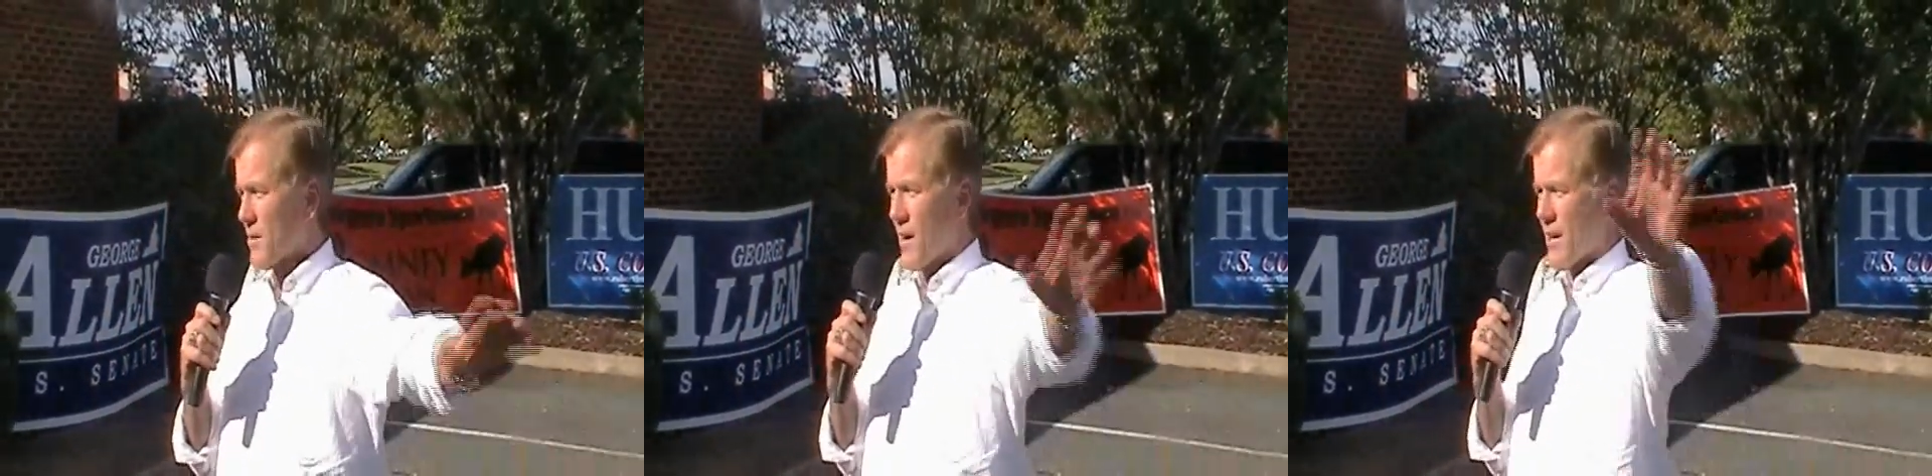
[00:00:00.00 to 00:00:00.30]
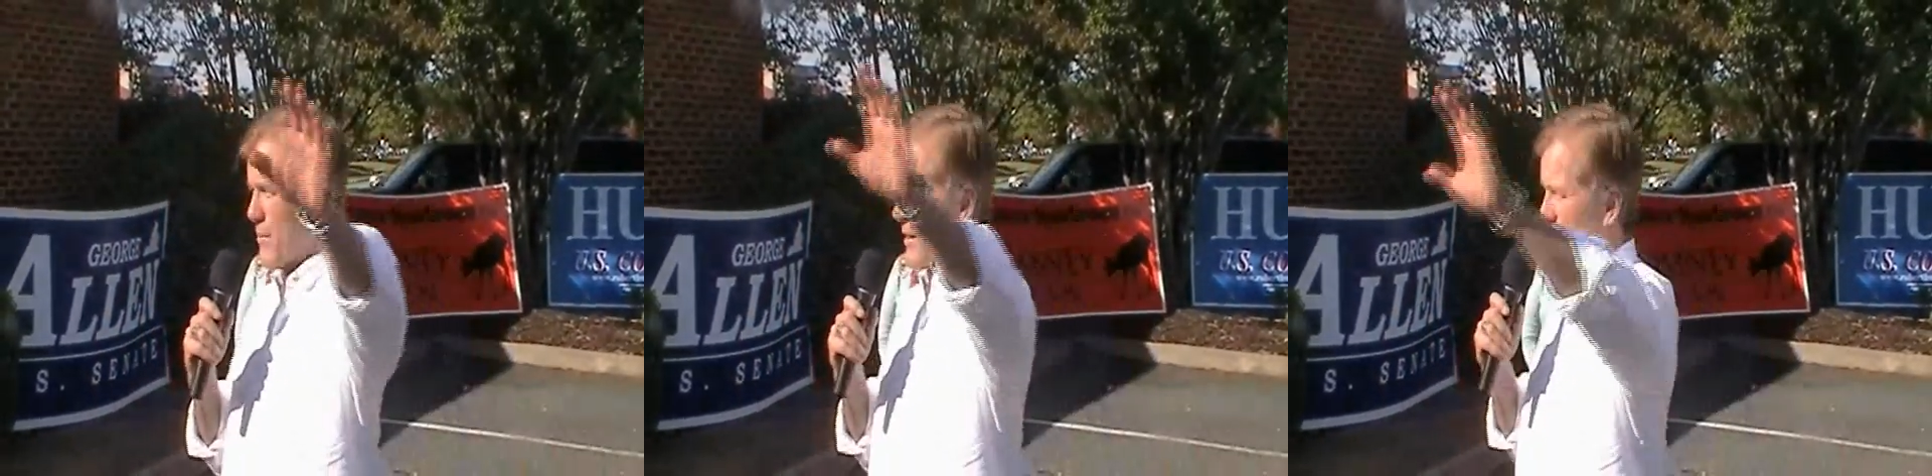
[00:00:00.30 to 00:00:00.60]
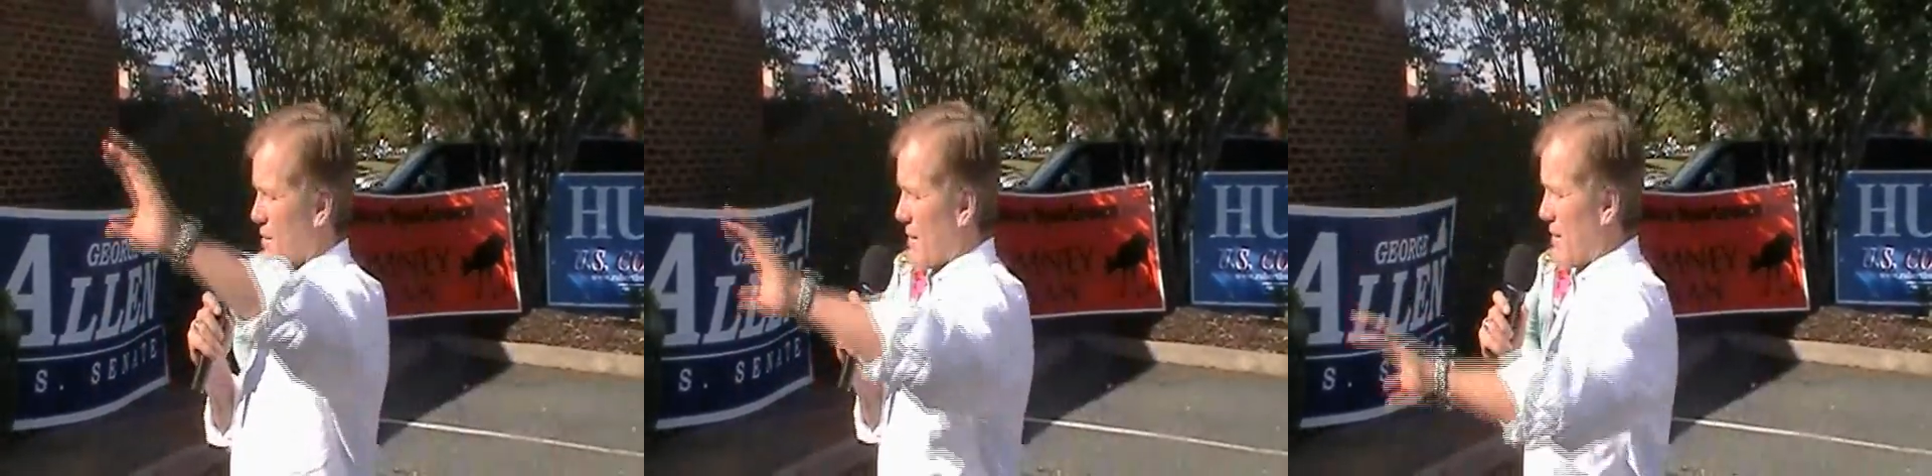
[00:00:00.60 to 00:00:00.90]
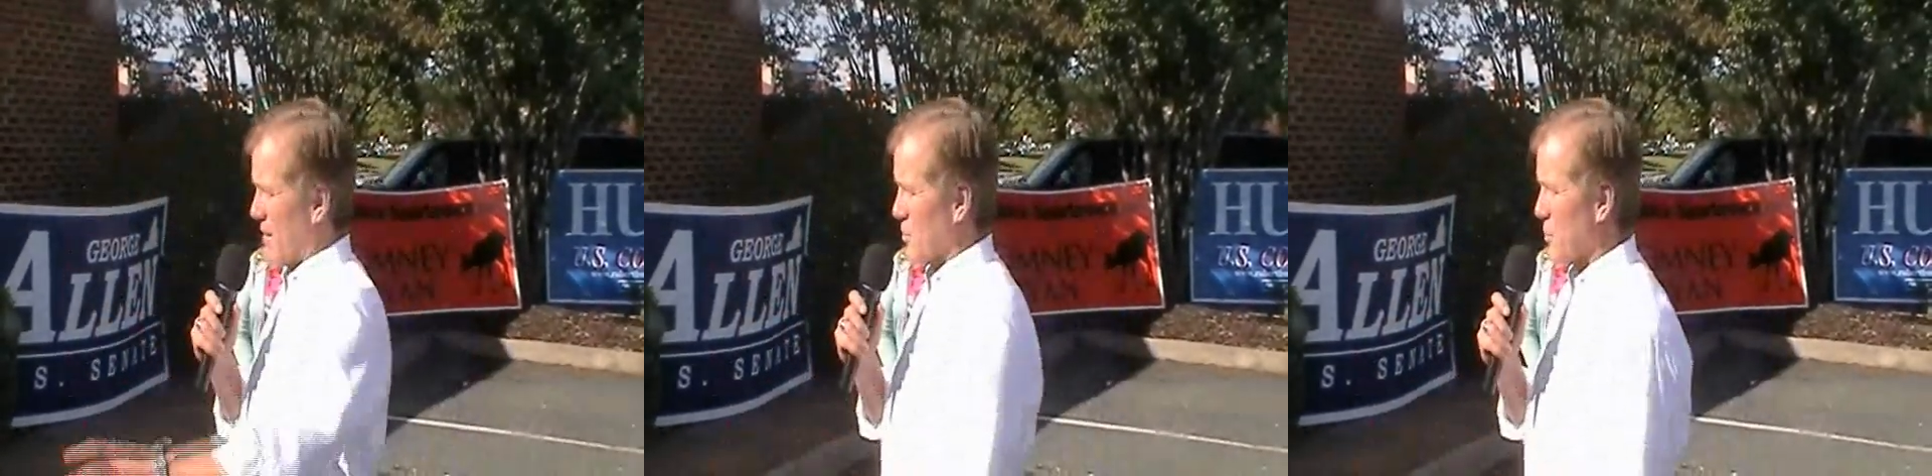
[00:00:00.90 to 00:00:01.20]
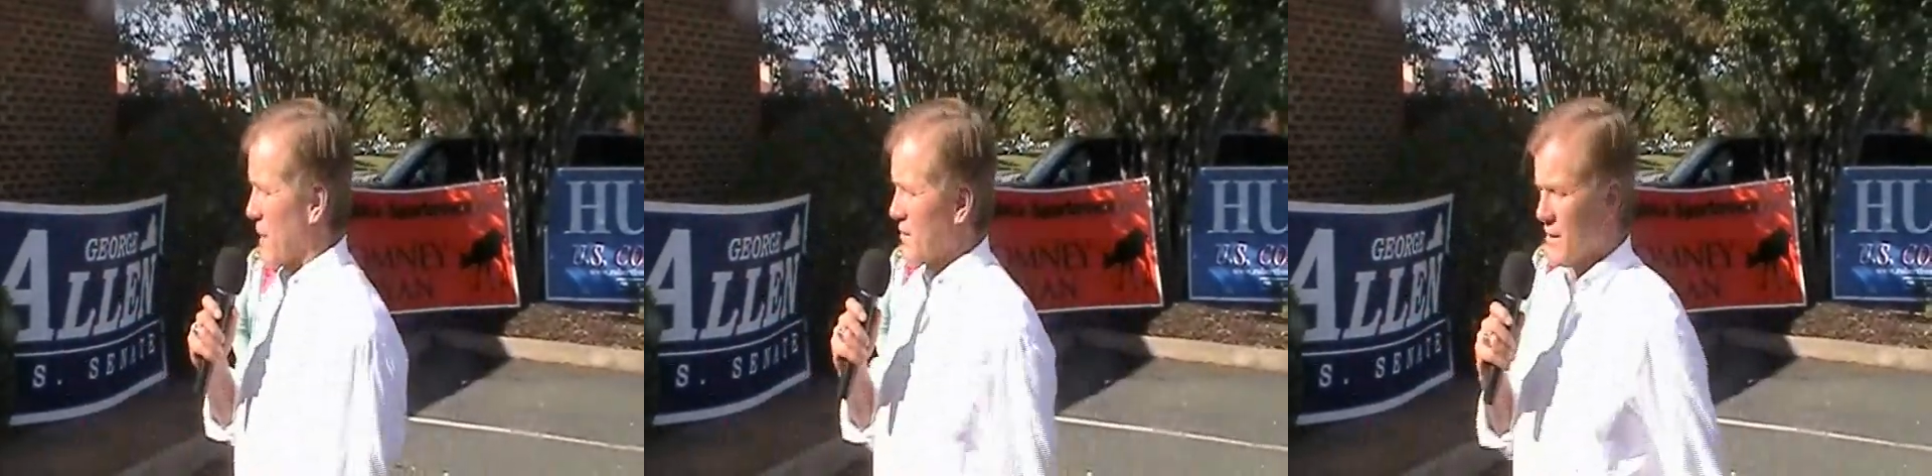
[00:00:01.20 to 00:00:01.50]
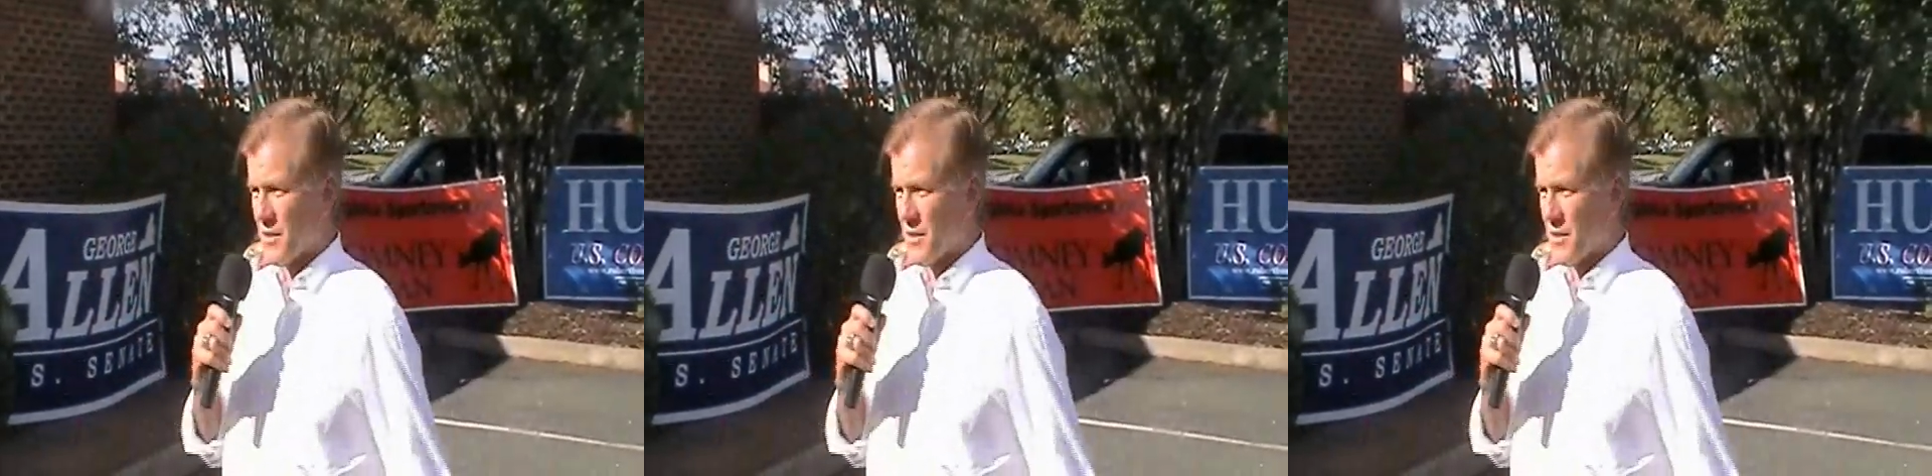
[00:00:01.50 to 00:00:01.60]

talking about the great things the president